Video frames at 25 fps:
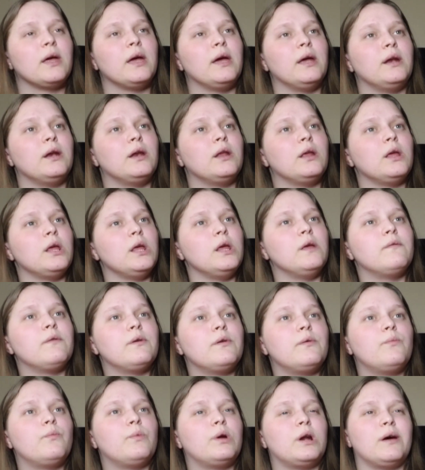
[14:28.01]
And
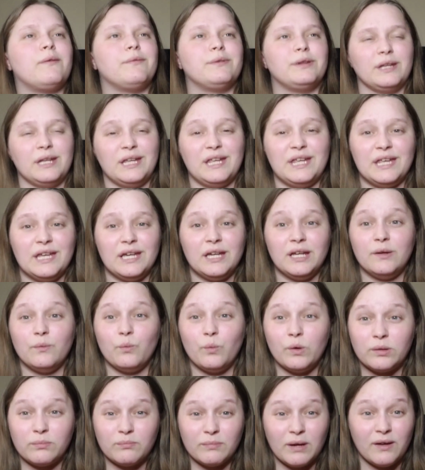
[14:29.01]
even when I was a kid
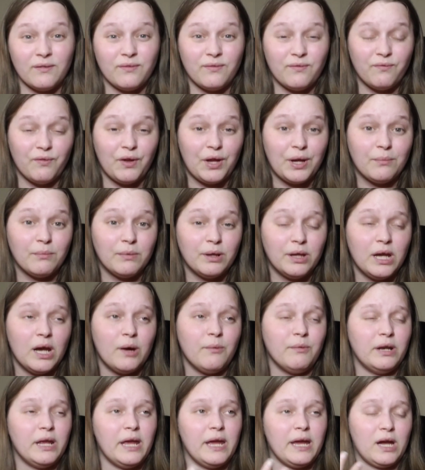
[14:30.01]
with my family, I
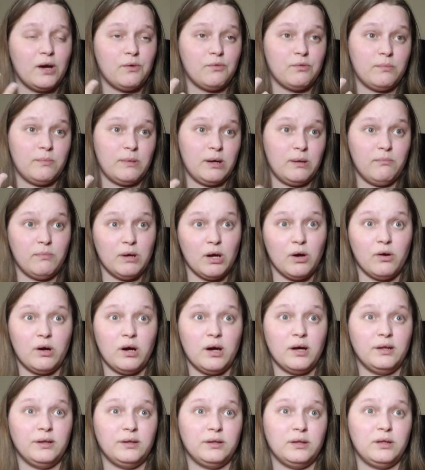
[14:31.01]
would hang out with my male
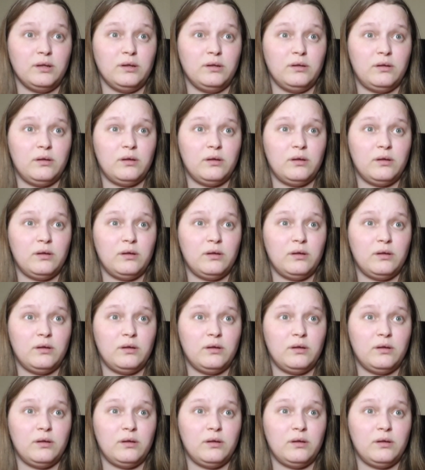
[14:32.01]
cousins